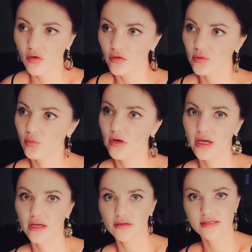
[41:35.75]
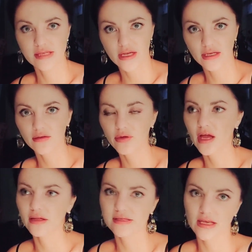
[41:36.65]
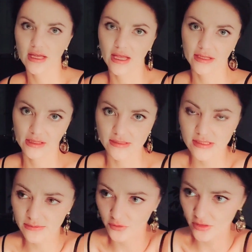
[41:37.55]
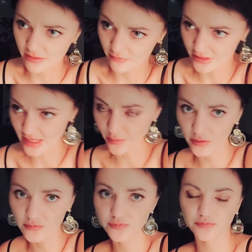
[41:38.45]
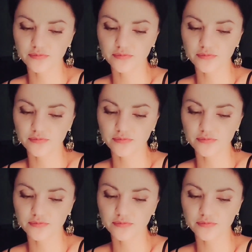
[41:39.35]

on what I studied regarding psychoanalysis, for, for example,